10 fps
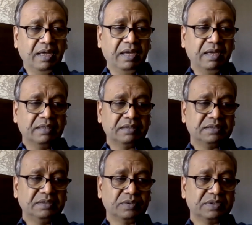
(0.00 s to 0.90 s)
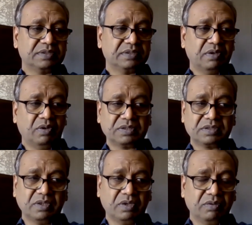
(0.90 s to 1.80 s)
Uh, she was
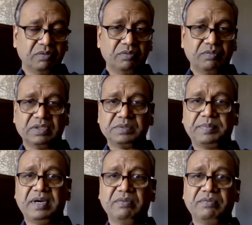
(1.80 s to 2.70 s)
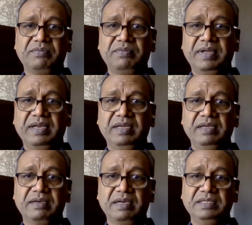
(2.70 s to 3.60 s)
also was part of a
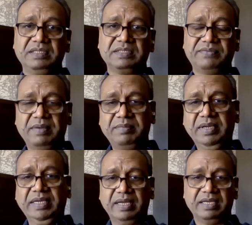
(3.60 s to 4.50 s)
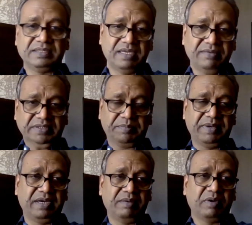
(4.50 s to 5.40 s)
very religious family, as I've
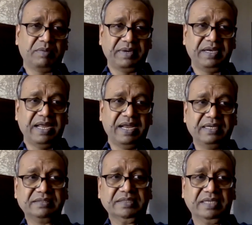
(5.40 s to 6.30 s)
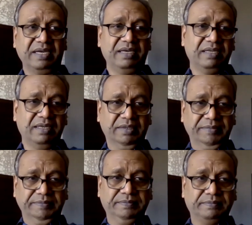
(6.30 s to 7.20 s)
explained about my dad's side,
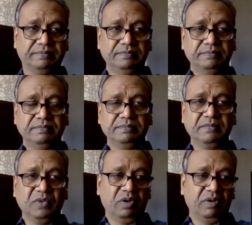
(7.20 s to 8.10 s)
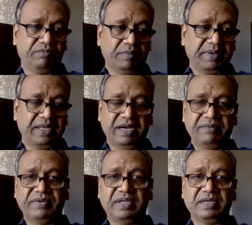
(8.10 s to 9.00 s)
going from my
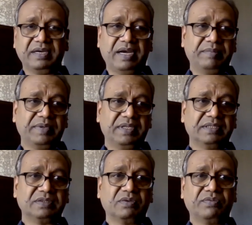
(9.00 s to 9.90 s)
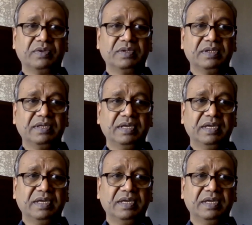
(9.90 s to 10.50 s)
grandfather, grandmother, and so forth.